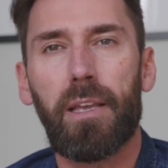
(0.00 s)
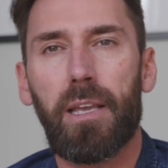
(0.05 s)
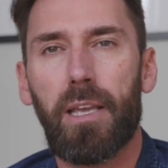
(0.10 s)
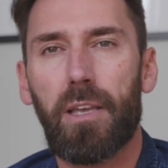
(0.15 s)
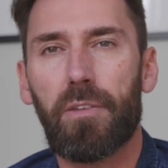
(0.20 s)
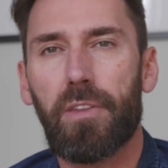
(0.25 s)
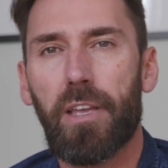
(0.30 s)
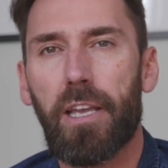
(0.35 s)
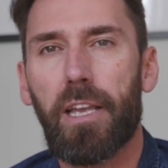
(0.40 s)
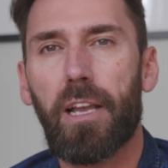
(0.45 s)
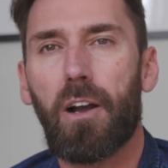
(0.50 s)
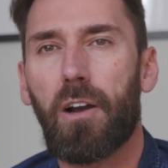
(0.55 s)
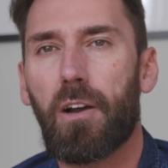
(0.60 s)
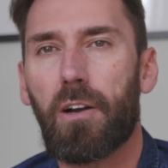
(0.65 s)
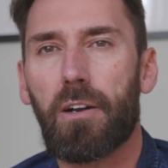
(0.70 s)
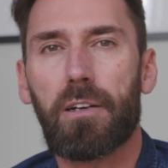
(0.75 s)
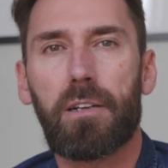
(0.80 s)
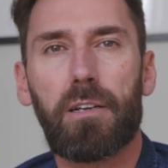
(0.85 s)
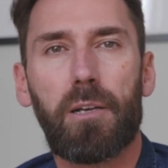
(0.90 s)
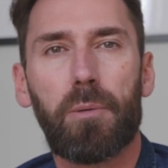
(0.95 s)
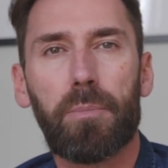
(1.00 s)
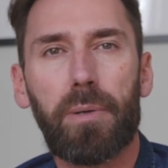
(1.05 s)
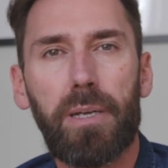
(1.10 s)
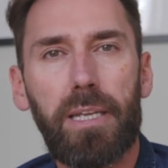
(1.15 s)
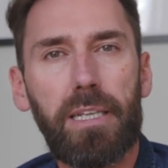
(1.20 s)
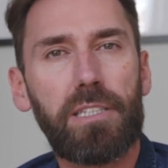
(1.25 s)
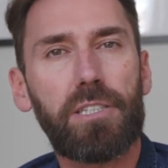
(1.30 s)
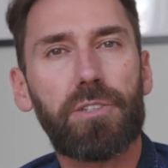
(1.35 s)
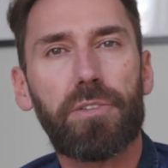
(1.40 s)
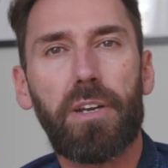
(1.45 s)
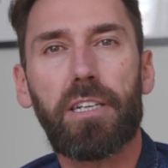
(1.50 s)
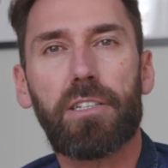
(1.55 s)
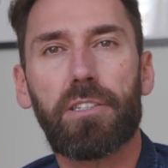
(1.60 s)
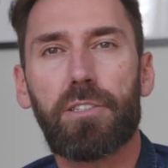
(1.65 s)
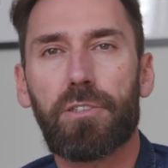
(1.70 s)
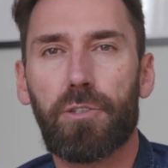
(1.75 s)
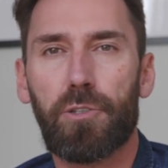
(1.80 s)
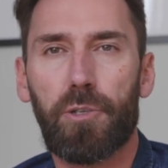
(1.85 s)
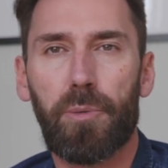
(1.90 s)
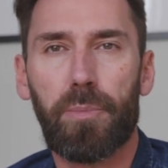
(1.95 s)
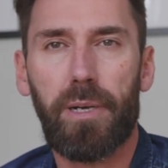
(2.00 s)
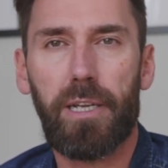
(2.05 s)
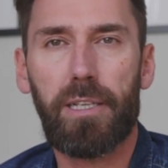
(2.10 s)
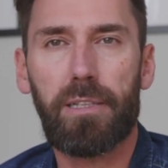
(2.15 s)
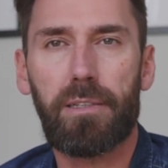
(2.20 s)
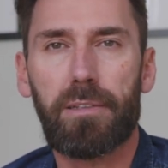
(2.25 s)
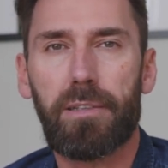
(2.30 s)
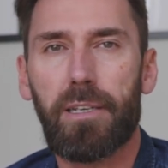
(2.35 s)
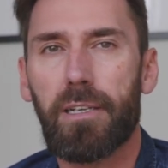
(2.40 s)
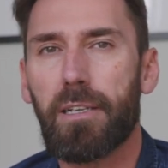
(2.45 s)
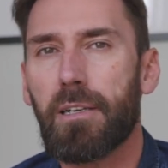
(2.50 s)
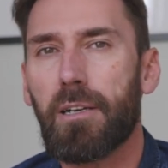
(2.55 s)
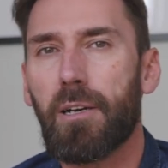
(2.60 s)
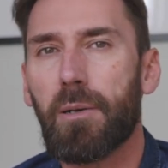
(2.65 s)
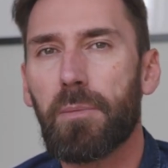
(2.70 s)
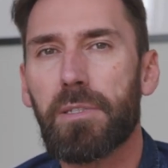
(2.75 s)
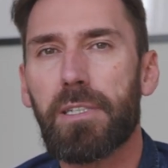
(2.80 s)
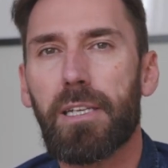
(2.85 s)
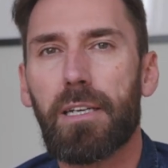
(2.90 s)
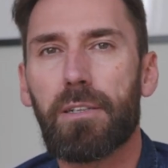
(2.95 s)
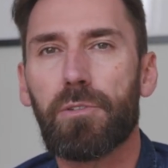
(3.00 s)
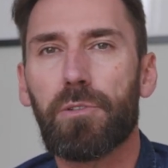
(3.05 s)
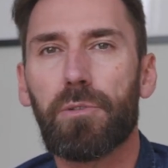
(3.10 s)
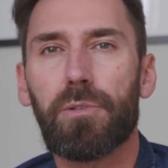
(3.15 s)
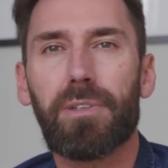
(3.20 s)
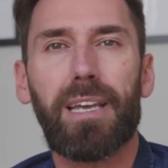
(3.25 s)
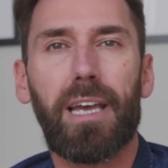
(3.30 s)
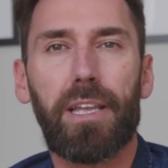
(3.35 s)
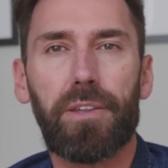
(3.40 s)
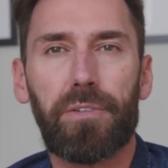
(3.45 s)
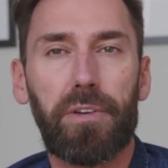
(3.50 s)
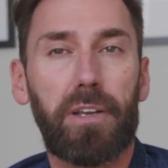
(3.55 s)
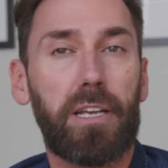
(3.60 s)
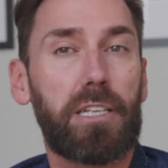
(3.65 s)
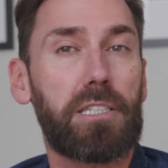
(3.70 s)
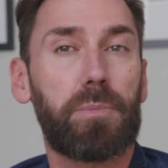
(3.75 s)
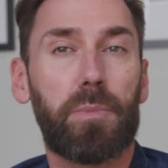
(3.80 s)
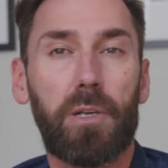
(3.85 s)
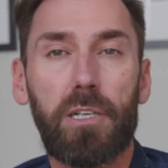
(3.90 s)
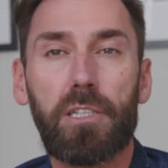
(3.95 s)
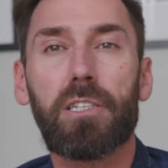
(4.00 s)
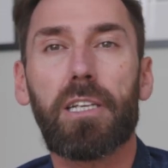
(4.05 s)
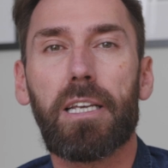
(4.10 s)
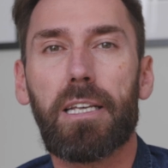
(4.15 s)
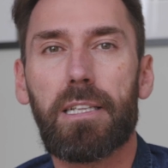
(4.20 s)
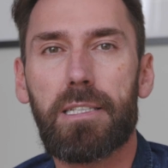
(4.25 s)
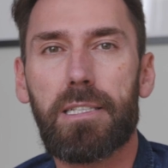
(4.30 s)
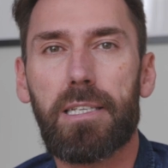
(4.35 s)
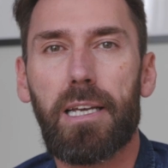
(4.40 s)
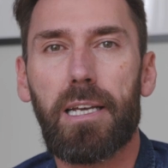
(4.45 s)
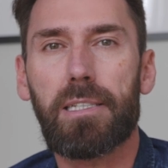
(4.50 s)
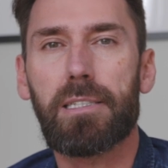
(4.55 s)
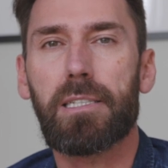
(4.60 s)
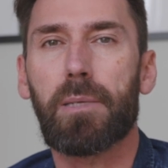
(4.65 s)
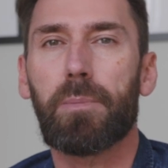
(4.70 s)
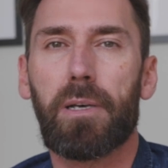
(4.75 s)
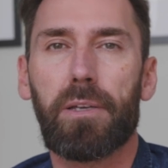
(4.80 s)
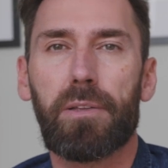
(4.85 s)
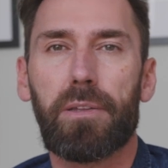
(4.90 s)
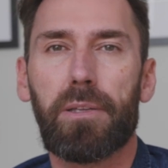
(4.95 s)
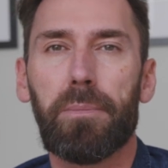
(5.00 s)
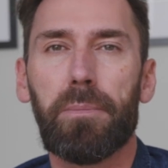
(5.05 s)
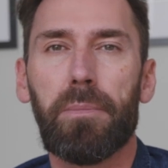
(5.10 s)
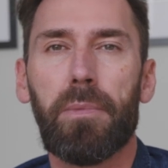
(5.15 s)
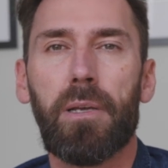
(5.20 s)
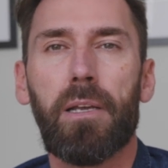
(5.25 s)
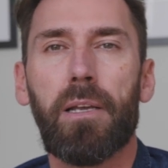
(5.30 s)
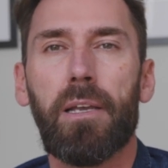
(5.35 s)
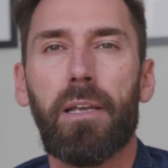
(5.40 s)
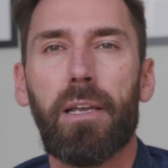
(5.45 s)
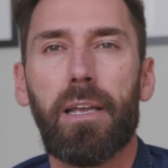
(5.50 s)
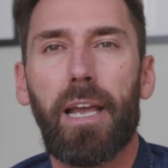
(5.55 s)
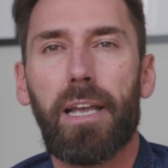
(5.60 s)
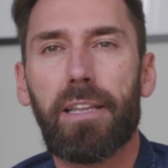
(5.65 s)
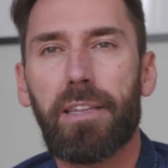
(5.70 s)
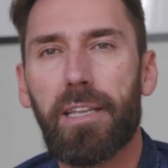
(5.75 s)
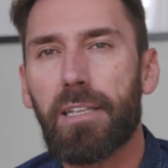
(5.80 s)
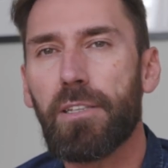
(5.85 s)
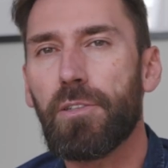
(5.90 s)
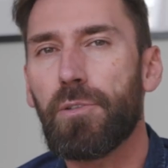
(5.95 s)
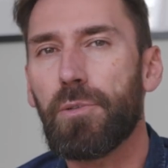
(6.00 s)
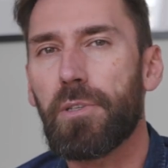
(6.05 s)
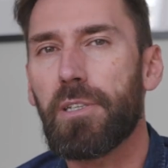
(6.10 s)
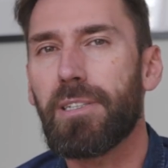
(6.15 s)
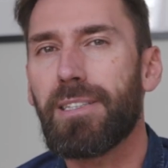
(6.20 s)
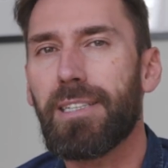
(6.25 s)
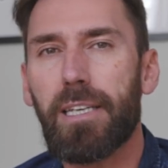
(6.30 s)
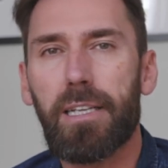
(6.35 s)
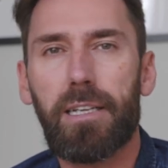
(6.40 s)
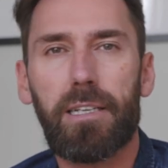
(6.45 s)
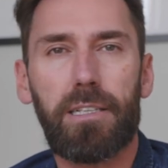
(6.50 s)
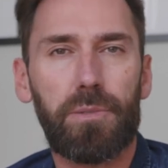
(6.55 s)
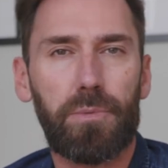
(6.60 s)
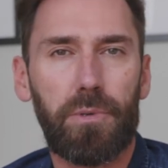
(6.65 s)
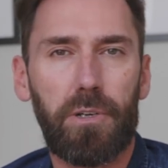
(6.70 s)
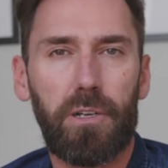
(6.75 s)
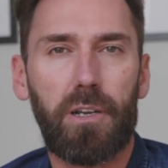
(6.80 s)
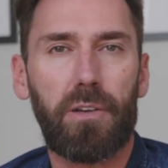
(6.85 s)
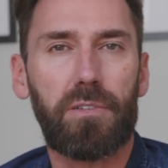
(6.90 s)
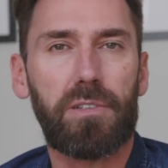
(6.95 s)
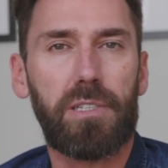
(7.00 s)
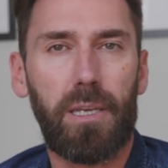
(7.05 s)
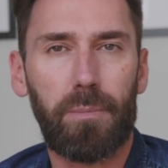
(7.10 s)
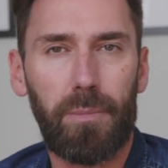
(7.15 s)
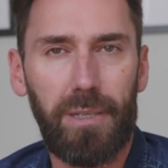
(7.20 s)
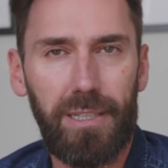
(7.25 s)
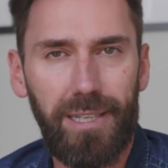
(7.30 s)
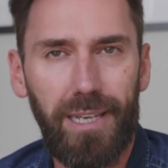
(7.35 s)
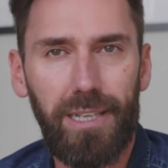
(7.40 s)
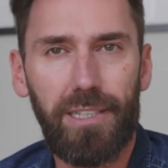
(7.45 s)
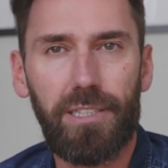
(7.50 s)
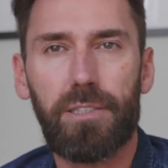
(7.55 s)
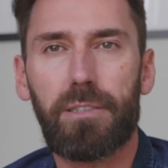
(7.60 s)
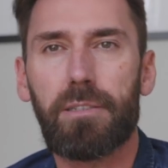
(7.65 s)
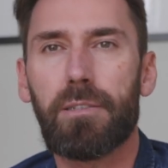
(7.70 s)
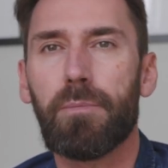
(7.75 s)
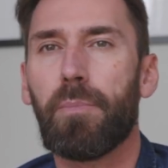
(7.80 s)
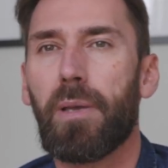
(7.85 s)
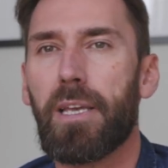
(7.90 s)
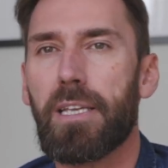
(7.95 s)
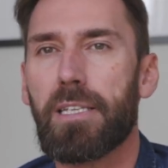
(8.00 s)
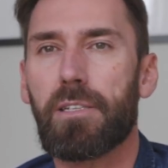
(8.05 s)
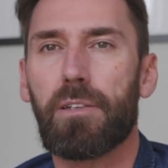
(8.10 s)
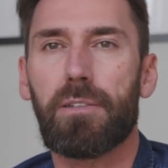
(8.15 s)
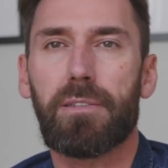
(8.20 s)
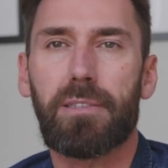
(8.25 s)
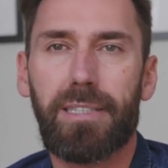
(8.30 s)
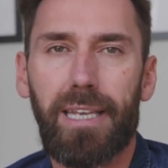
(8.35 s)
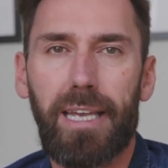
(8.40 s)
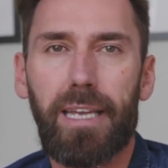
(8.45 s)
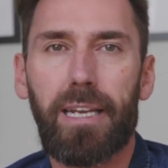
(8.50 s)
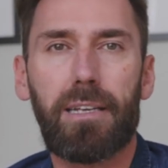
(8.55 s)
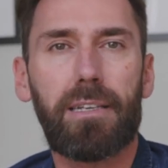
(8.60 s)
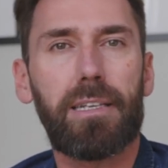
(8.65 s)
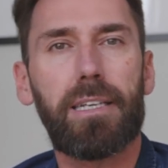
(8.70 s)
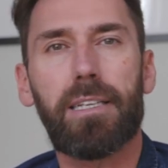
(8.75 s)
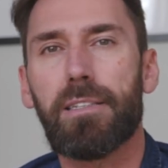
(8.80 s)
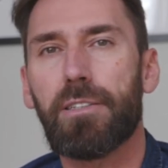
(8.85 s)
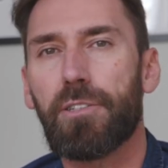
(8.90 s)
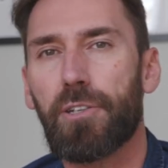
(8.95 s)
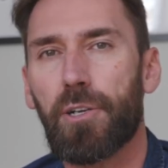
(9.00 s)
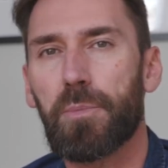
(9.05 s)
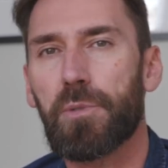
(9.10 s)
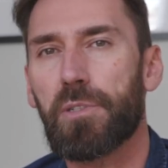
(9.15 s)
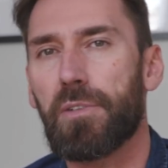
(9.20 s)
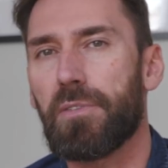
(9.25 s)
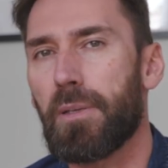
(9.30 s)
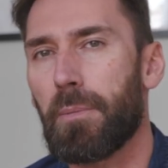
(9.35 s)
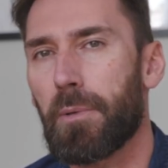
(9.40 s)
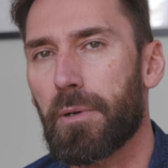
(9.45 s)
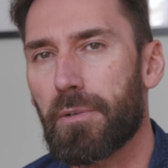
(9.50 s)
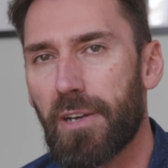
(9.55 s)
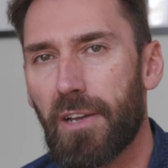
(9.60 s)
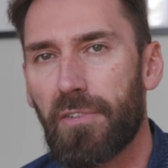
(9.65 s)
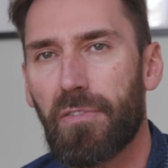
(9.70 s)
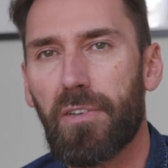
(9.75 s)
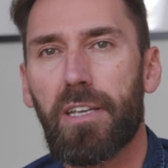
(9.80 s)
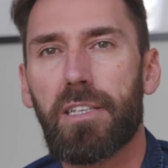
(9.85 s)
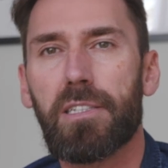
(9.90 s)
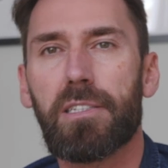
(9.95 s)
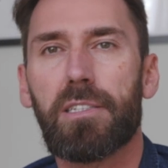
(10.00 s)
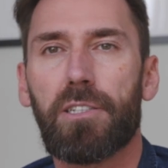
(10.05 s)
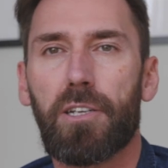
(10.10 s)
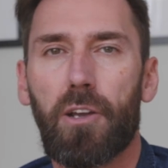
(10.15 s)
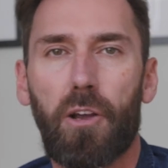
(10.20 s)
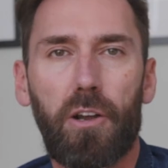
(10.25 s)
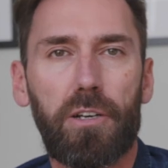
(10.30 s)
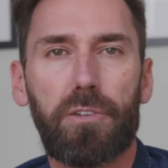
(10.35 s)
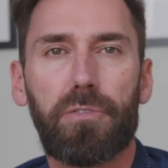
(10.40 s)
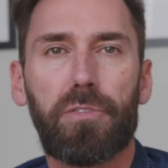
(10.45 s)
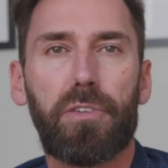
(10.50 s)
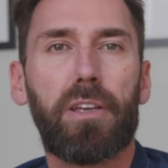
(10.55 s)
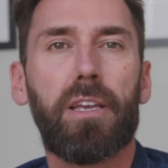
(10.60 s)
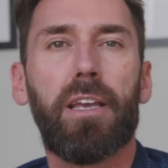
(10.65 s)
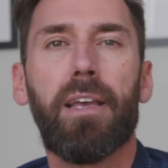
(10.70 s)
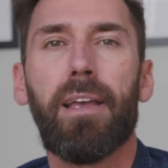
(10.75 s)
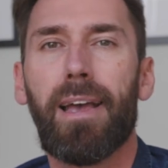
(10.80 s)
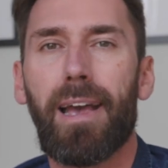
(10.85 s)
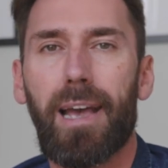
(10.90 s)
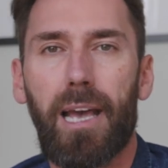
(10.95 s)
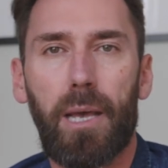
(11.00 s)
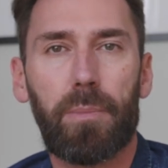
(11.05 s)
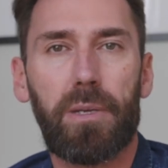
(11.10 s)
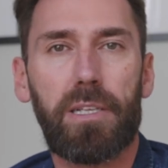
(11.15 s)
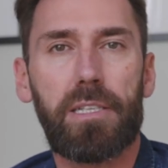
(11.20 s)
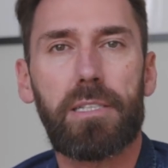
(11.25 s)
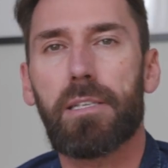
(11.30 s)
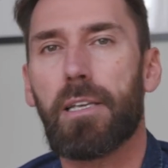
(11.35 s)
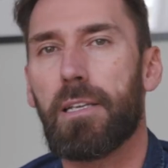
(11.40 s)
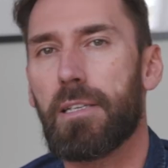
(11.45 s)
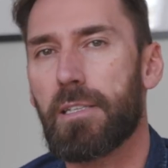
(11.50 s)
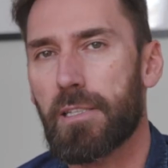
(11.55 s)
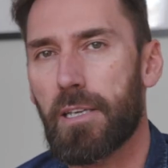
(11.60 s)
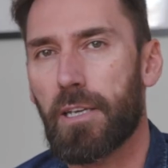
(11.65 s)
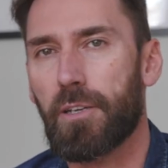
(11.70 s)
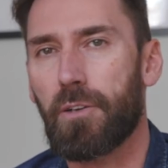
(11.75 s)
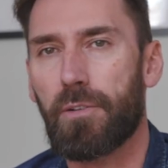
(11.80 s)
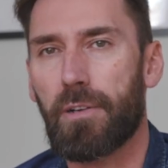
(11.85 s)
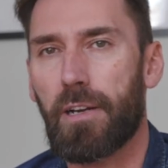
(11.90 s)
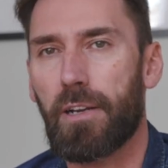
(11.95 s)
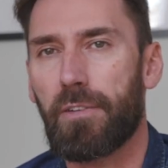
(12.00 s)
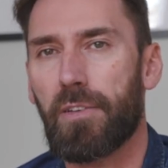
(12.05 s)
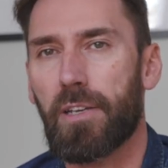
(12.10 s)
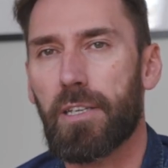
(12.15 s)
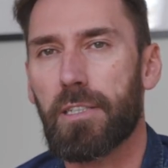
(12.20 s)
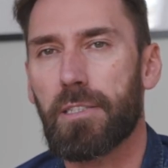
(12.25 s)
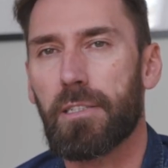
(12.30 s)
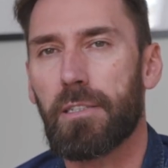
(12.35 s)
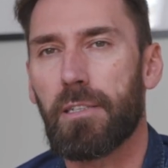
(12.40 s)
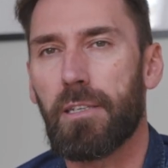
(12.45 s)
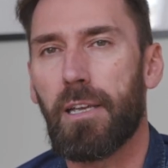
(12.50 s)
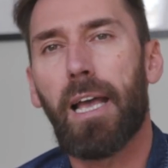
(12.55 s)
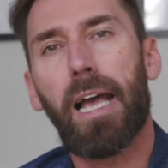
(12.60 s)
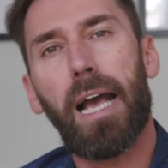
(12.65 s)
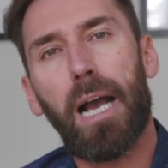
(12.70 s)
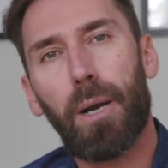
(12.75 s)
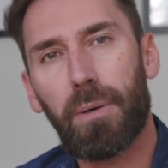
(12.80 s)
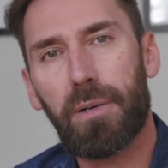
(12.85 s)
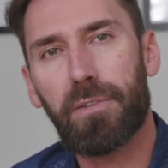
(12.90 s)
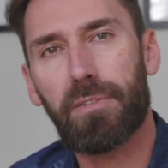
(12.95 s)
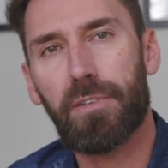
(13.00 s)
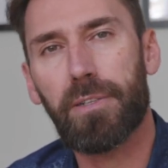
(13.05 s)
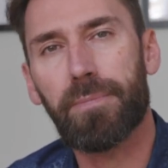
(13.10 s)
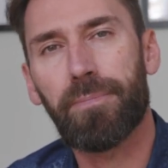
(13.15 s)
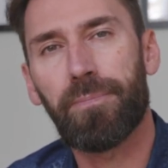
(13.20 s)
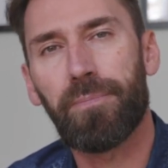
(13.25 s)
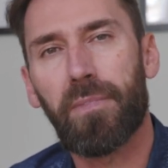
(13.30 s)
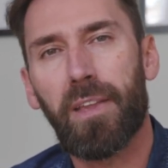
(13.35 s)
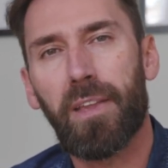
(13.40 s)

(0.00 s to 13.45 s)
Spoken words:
If they are complete strangers to your brand, then it comes down to gathering as much insights about them and then do the tedious work of segmentation based on data in terms of demographics, geography, habits, and psychographics. However,